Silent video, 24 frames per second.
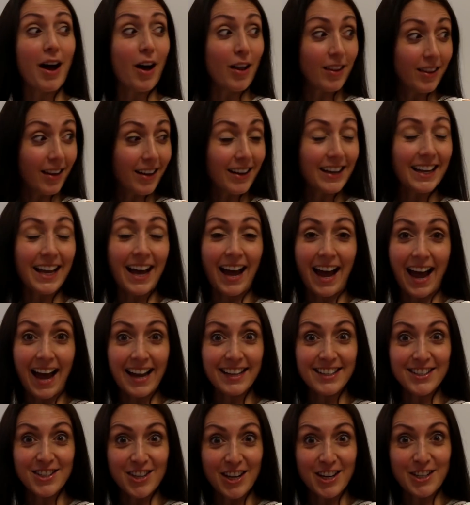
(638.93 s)
Luckily I
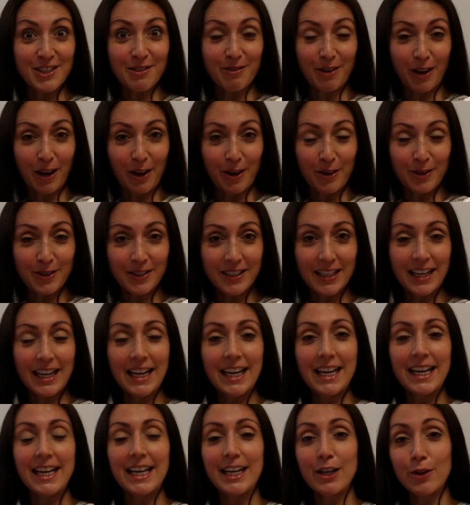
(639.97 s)
had a change of clothes.
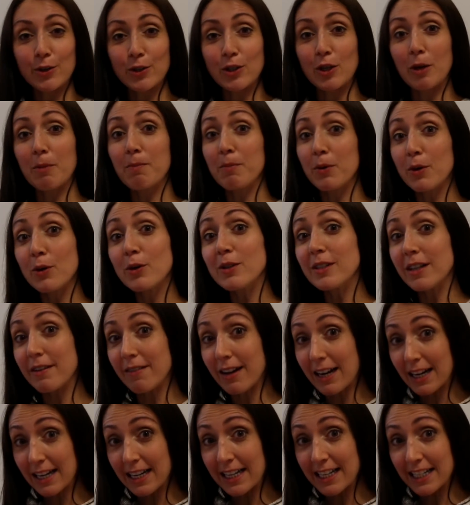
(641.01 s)
He also pooed
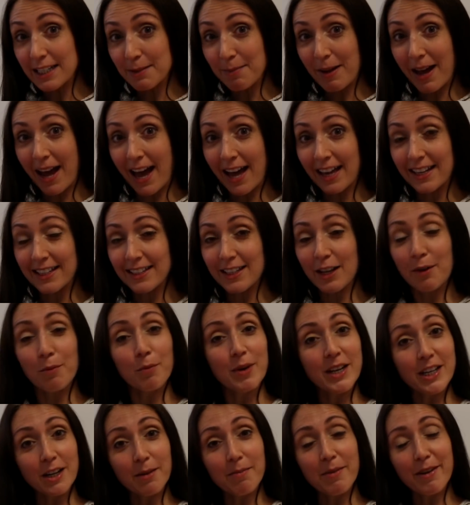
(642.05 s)
directly into my hands and
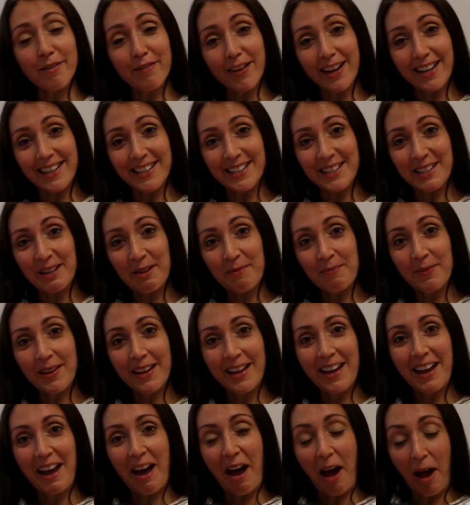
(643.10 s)
weed on my face.
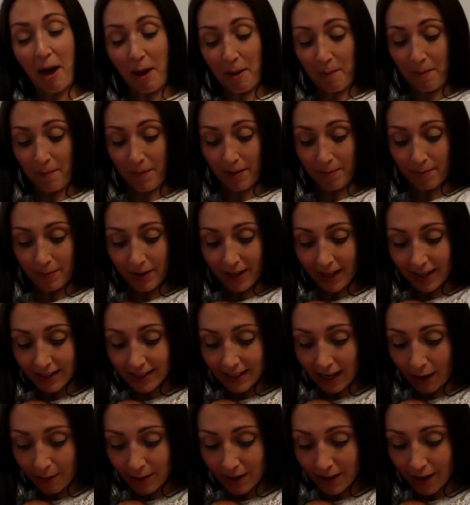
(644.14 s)
But that's
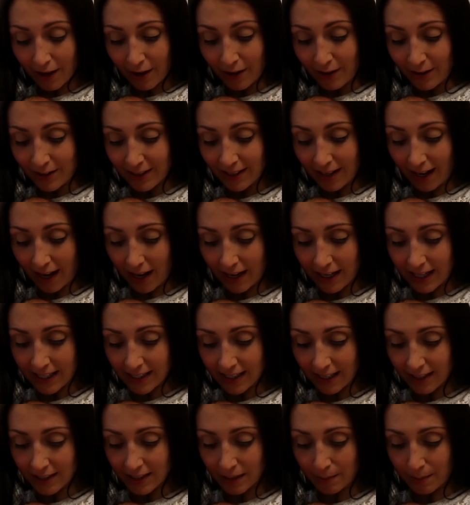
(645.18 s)
how it goes, and he's
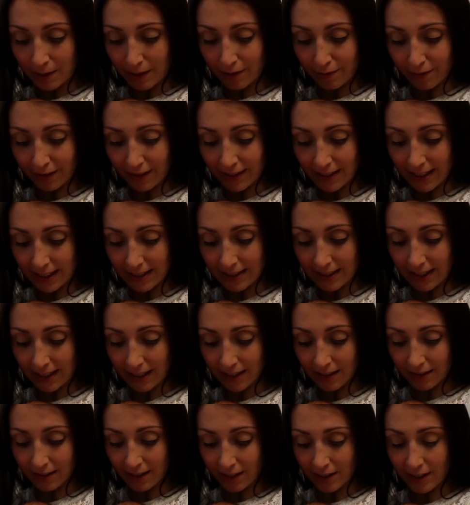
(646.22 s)
actually been
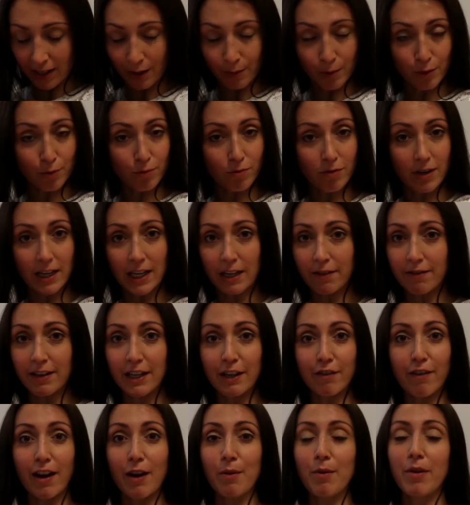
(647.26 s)
fantastic. Danielle was really,
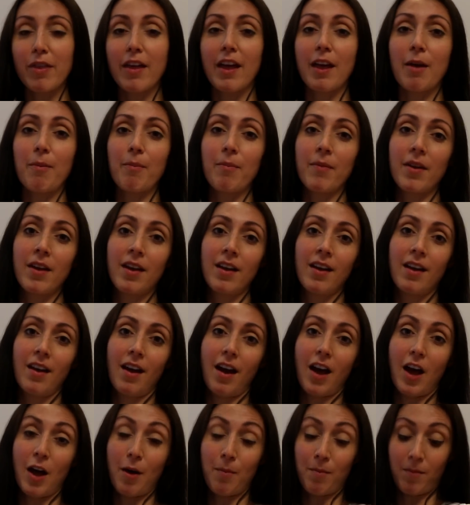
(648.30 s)
really great with him.
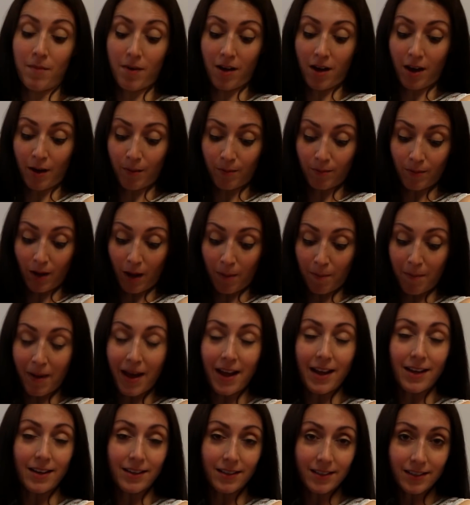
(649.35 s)
I'm
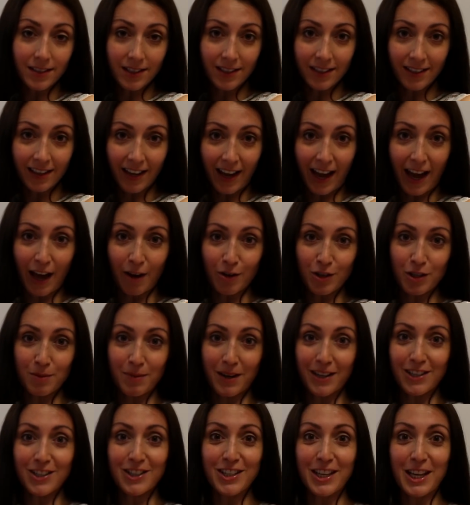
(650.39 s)
amazed at how she
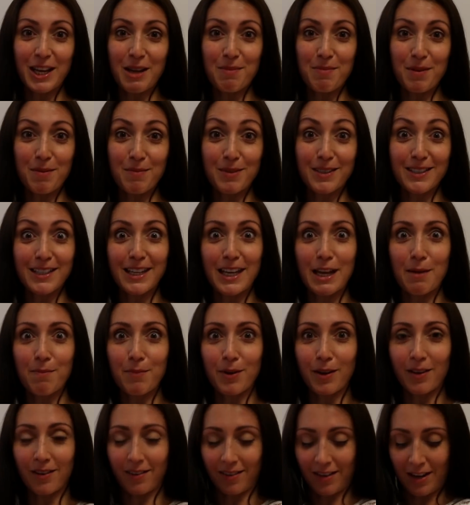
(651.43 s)
managed to keep him
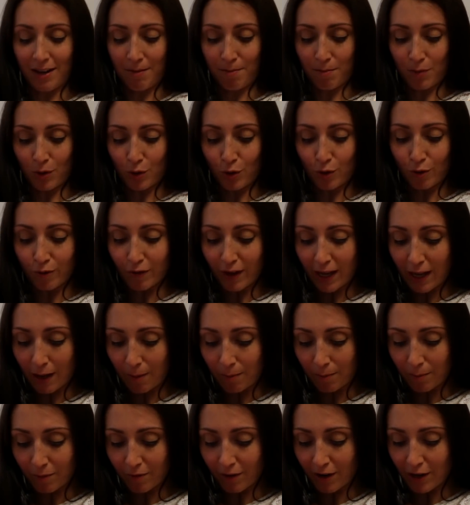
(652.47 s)
asleep and manoeuvre
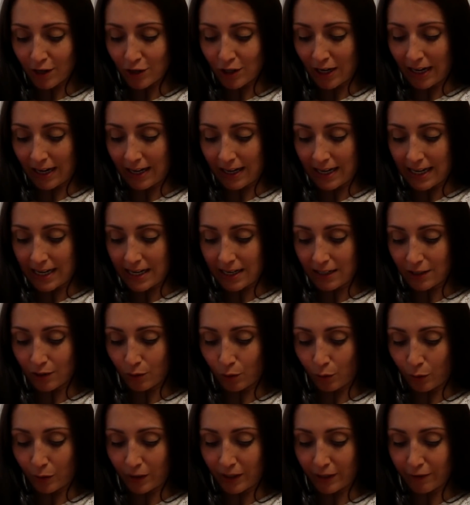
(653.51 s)
him very gently
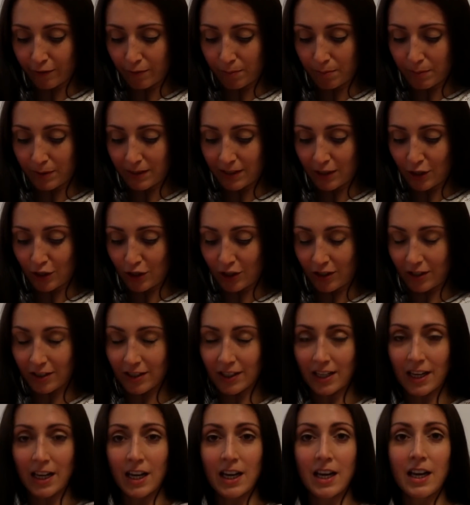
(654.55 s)
into all the different
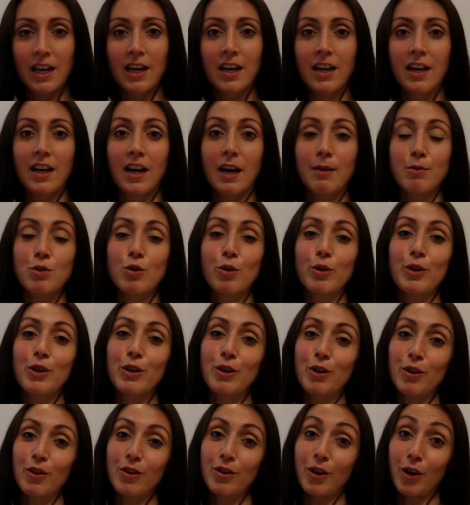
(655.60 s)
positions. I'm sure
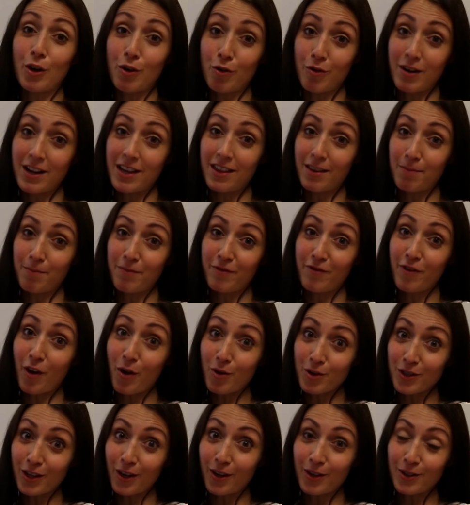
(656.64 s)
you'll agree the
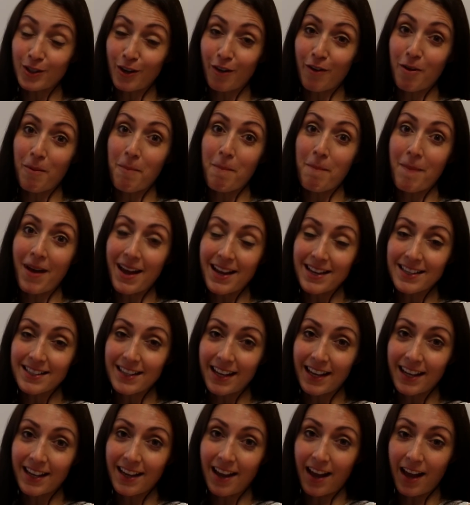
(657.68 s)
photos are
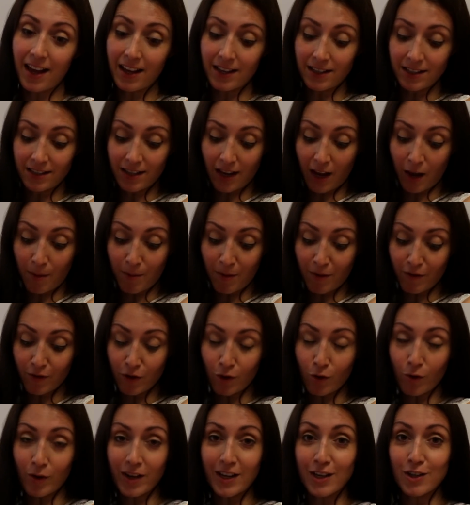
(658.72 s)
amazing, and if
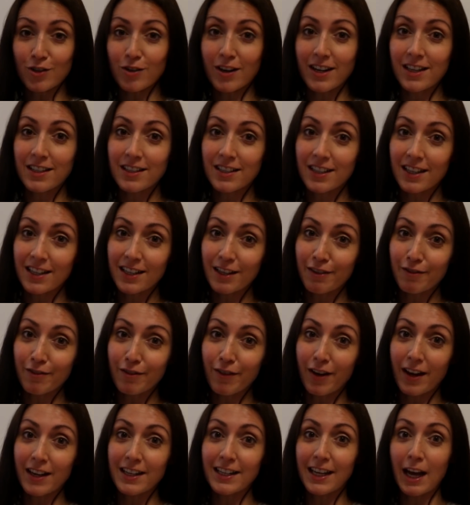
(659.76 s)
you're interested in
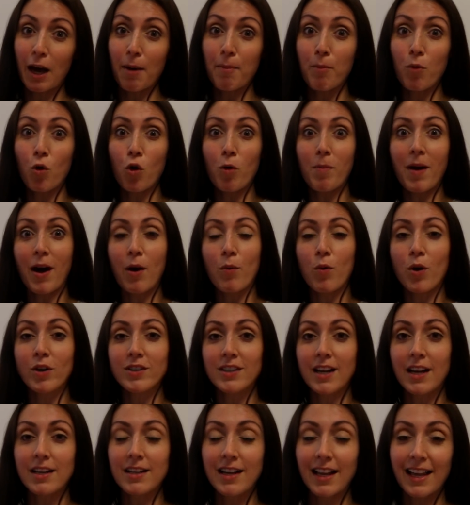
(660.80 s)
finding out more about
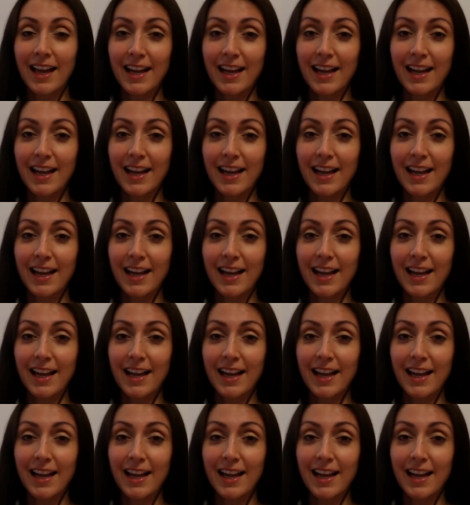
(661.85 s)
what Danielle